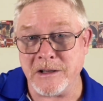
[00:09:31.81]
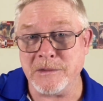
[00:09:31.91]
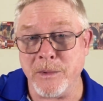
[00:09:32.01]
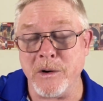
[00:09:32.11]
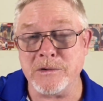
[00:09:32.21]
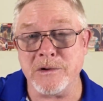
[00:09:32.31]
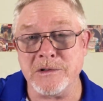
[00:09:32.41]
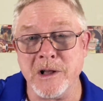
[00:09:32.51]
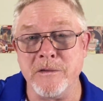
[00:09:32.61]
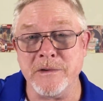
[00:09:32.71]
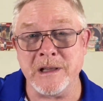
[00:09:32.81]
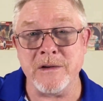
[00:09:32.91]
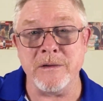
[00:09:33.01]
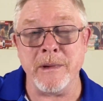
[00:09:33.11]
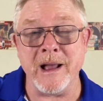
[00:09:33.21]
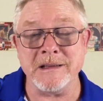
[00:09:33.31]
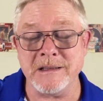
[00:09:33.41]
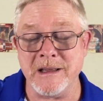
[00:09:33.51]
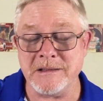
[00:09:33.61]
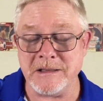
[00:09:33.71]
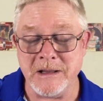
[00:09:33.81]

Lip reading: expose herself and give him access,